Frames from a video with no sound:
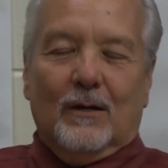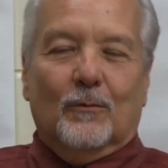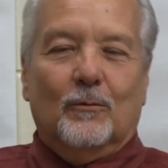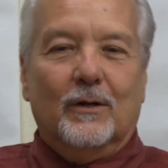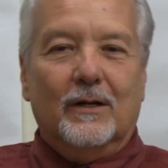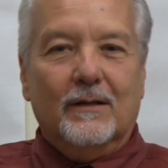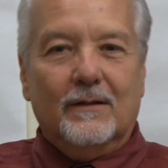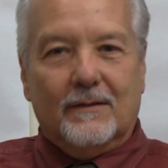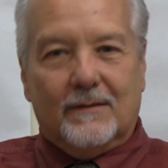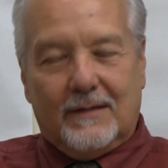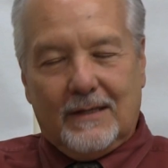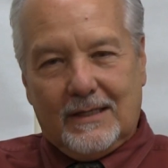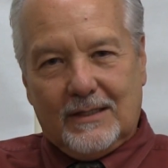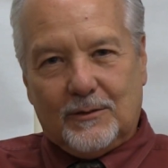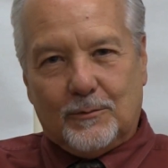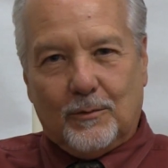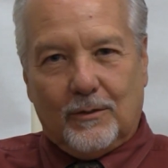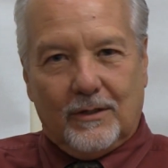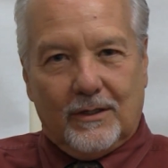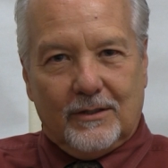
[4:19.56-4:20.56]
One of the
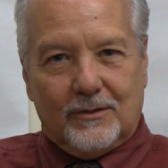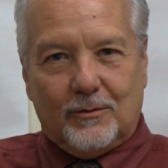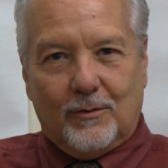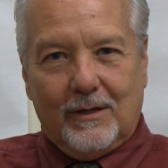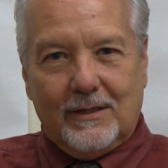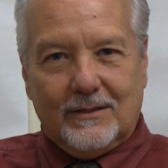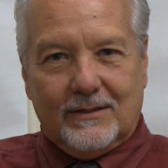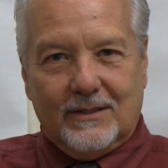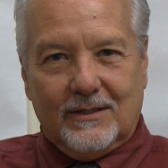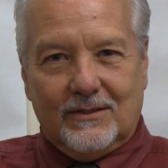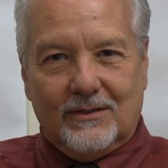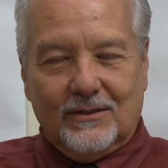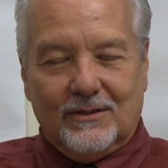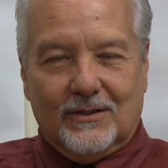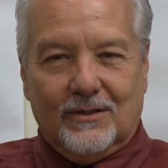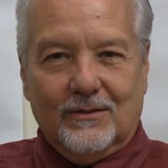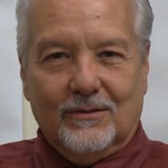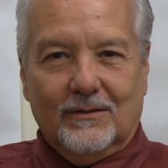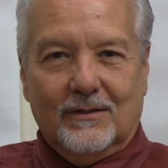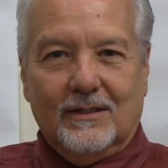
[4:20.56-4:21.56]
things we're going to transition
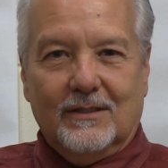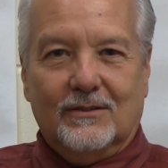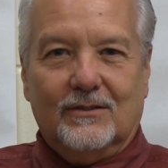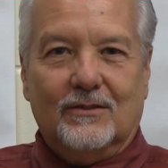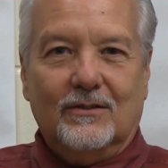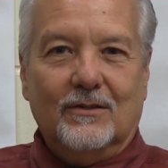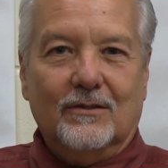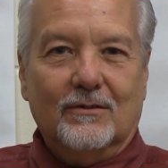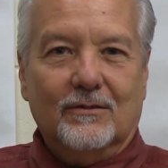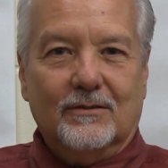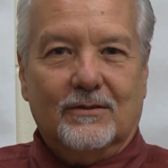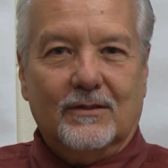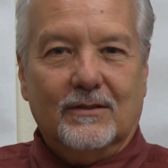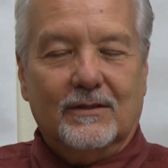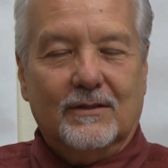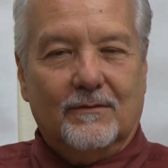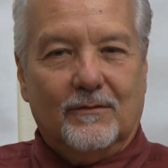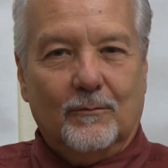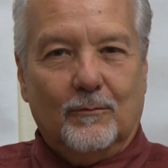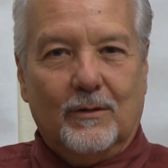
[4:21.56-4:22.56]
to this year is a
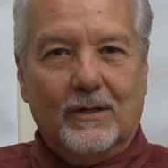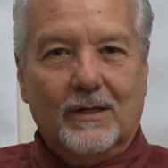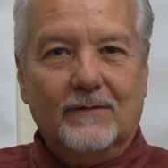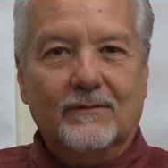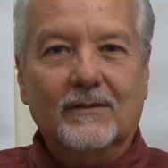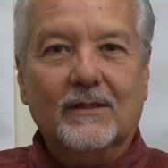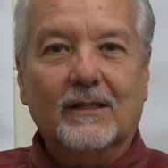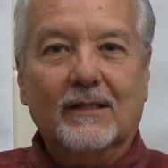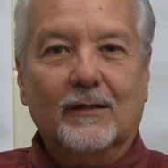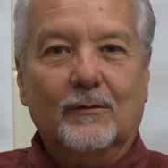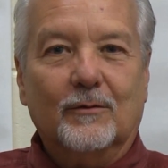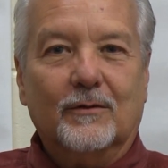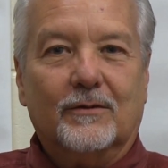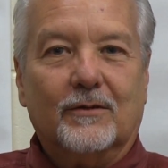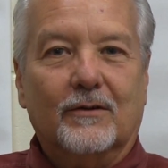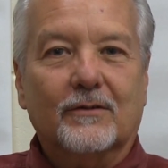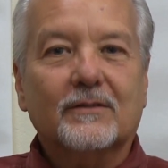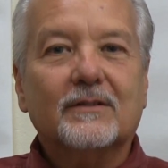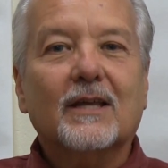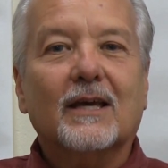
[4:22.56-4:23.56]
different way of dealing with
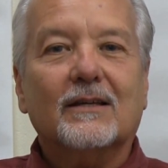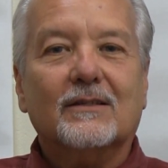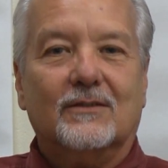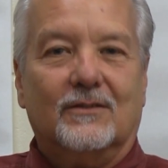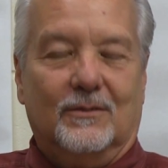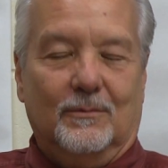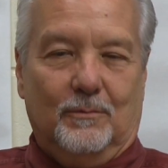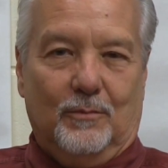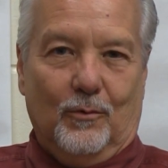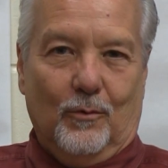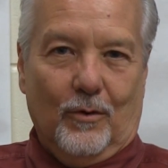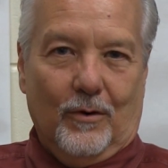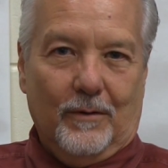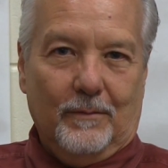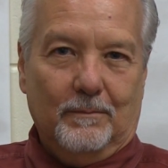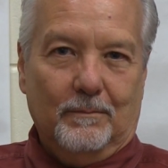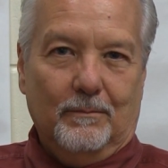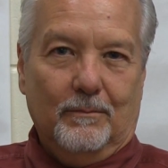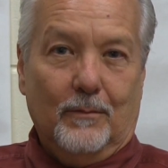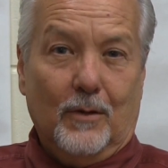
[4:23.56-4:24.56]
our tech support.
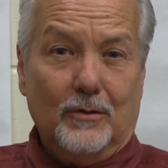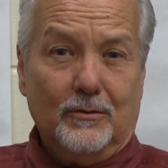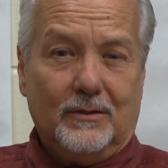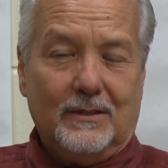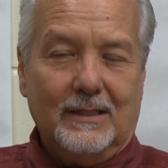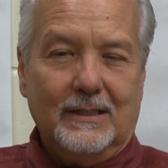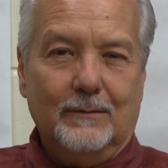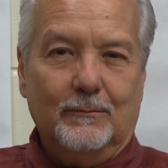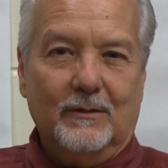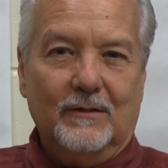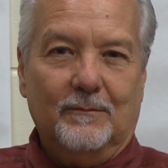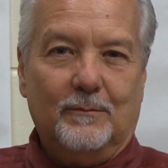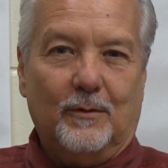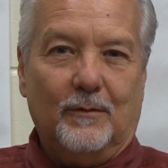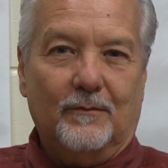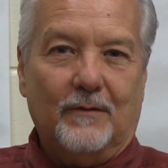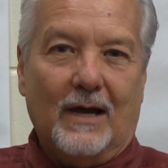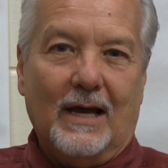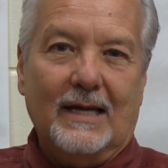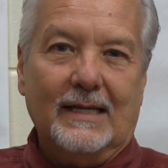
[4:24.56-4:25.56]
Mostly we've
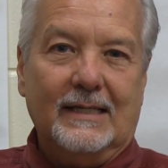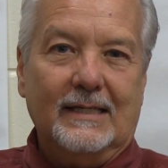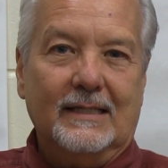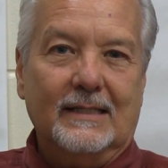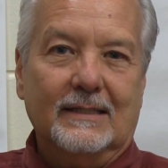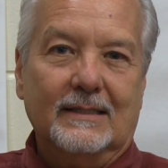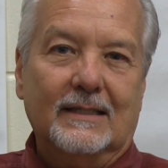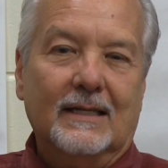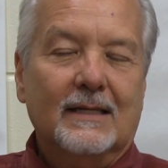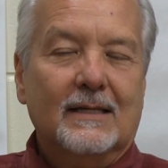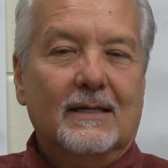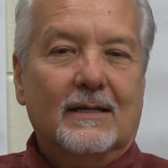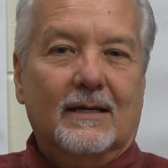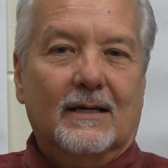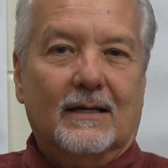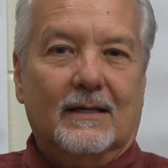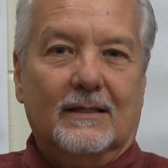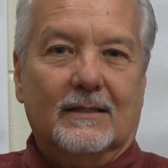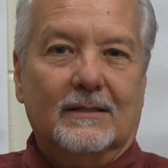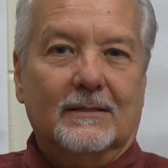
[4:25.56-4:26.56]
provided
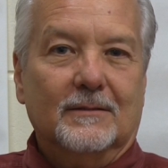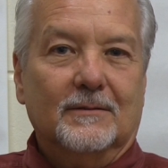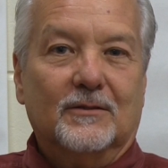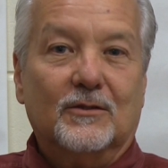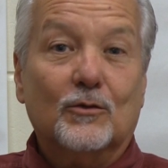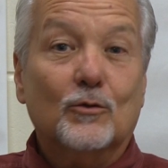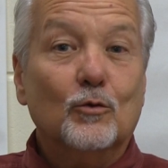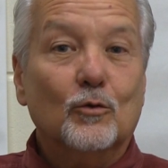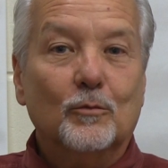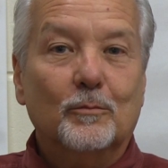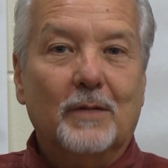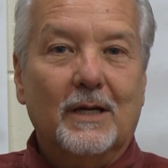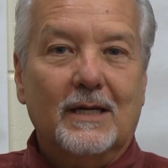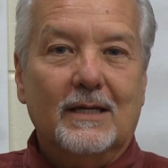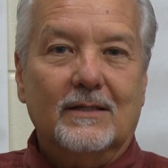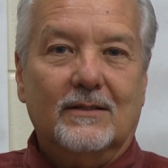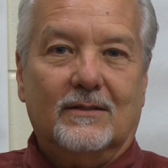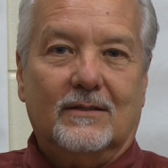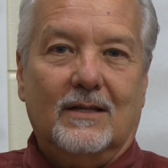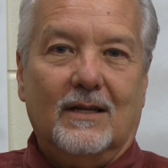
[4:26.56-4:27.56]

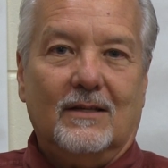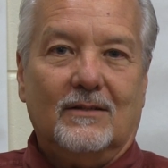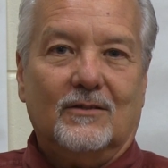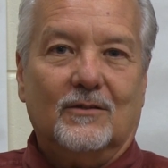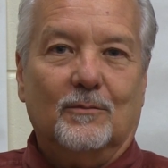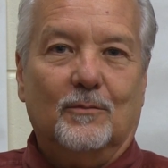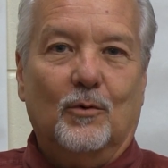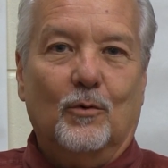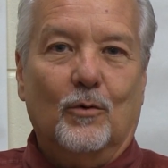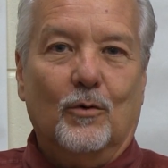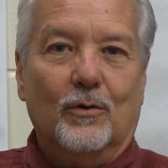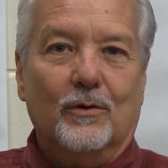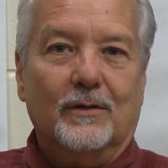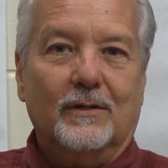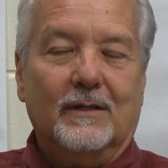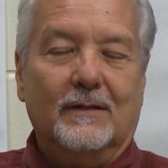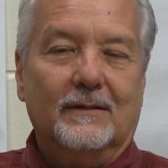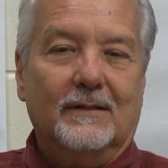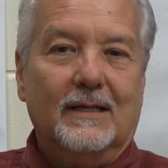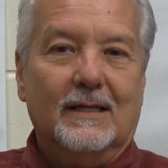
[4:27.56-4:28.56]
school-based tech support,
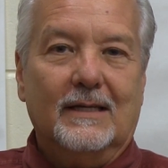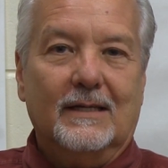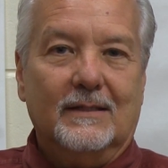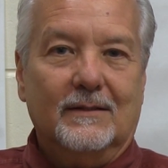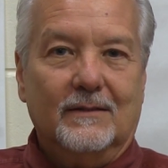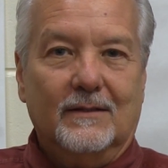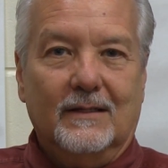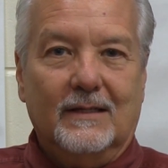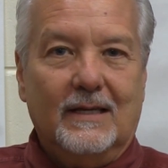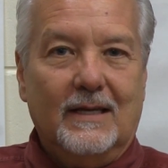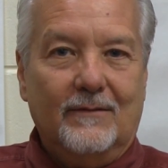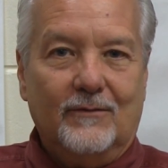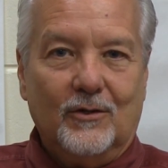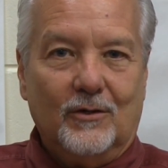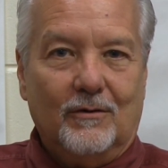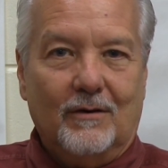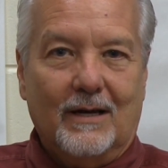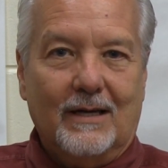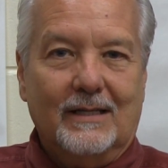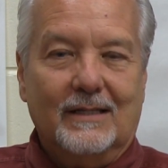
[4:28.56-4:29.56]
and then the
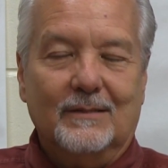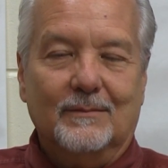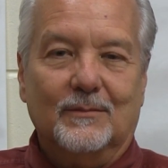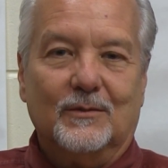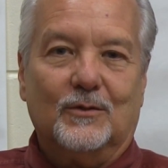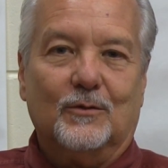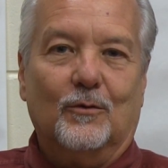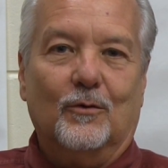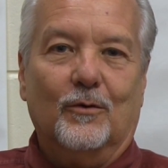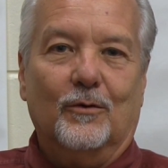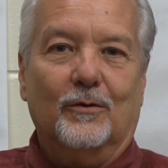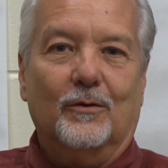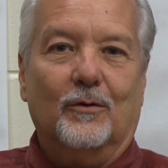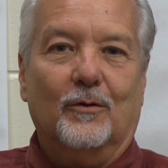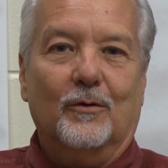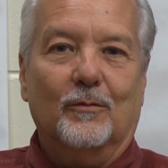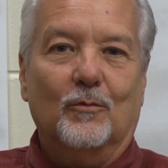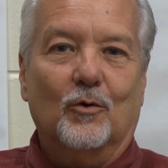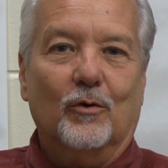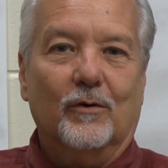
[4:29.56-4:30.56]
heavier items
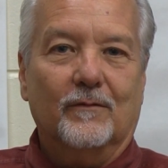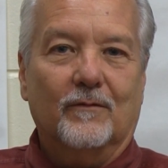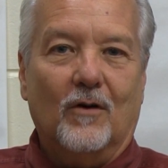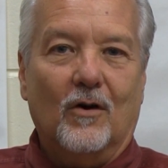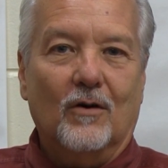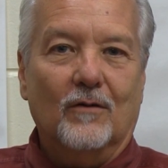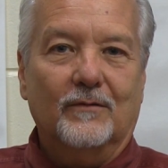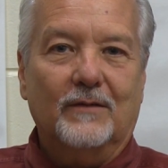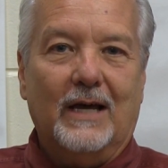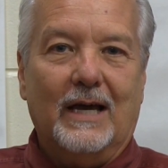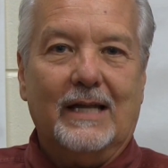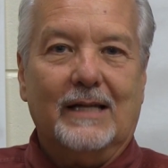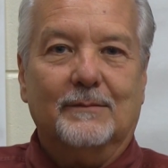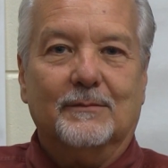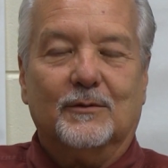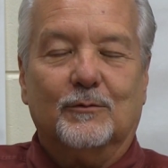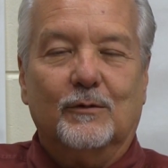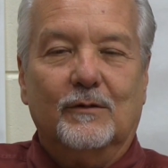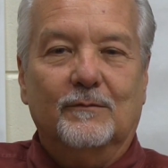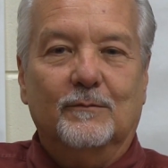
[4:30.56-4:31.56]
or more involved
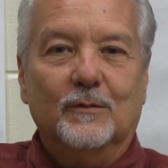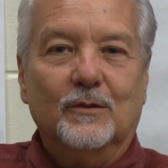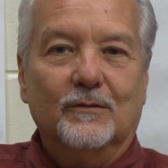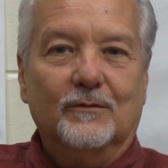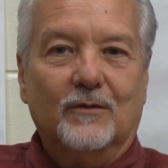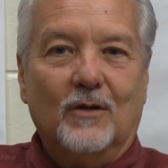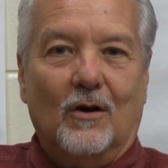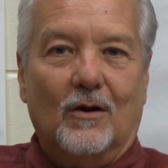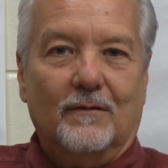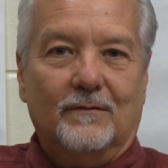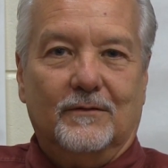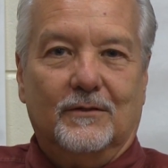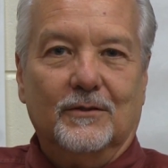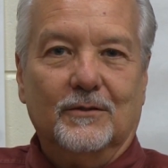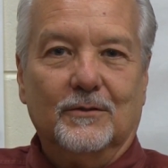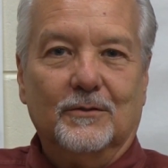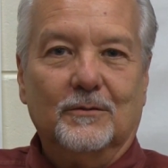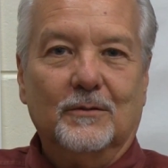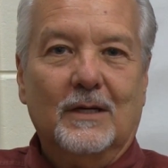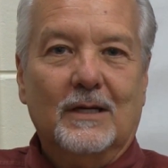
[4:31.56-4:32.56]
items we've moved off
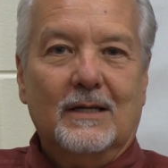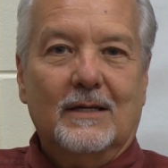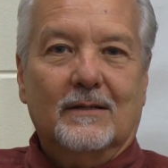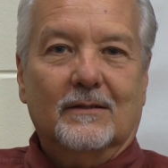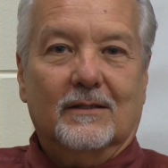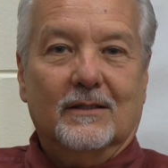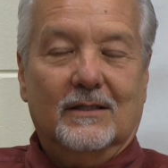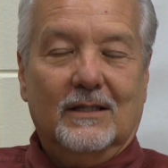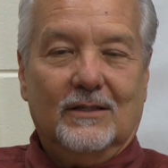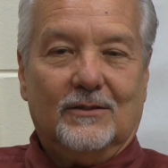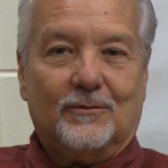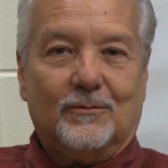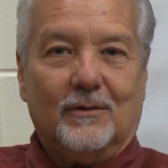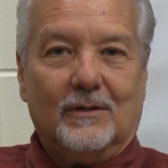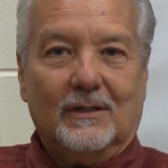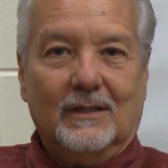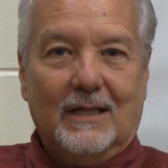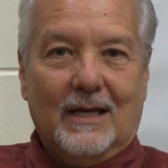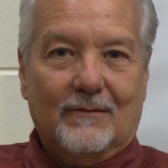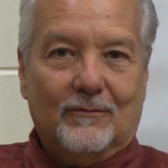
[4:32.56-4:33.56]
to the
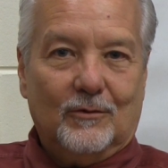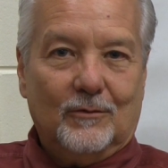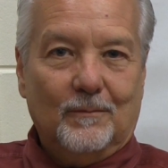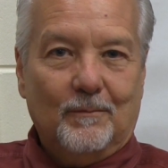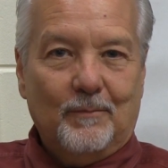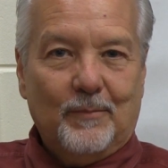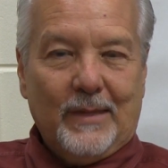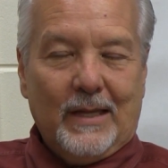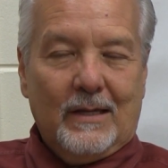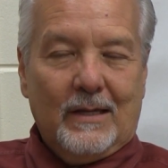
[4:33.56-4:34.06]
district level